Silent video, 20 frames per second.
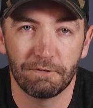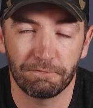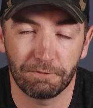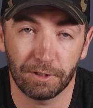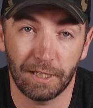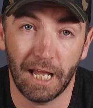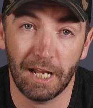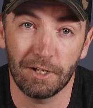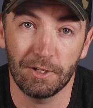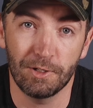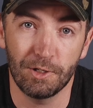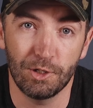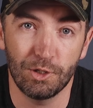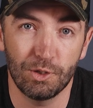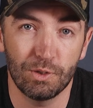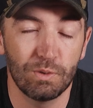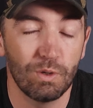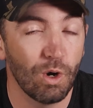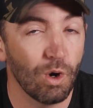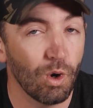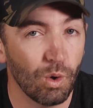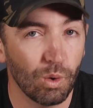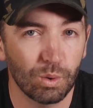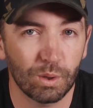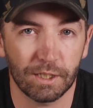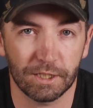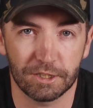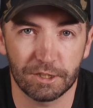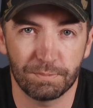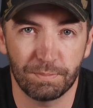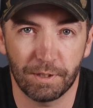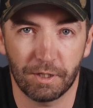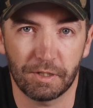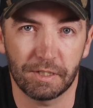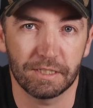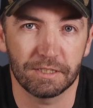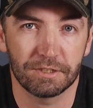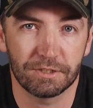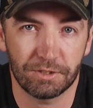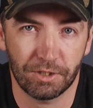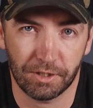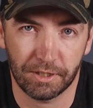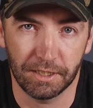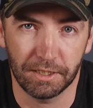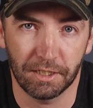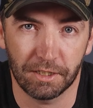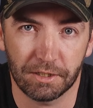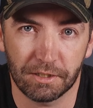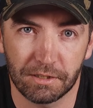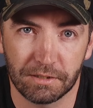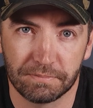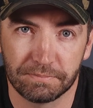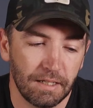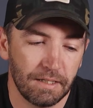for that new or experienced turkey hunter.